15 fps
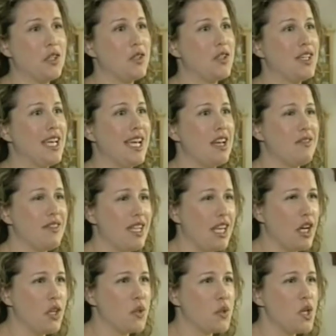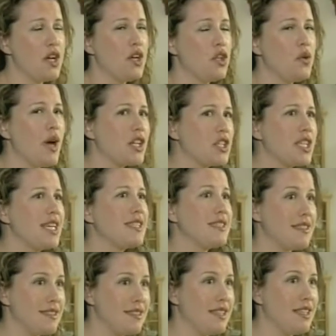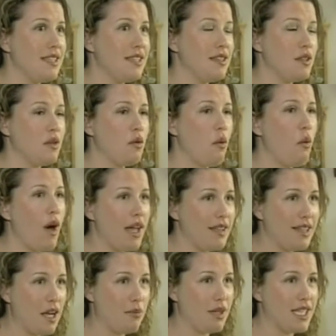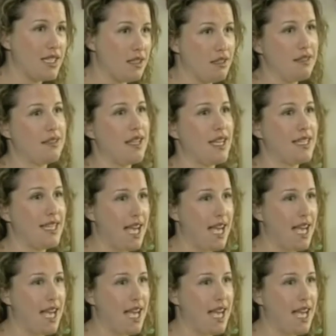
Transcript: and you're looking at videos, you actually get to see what that place looks like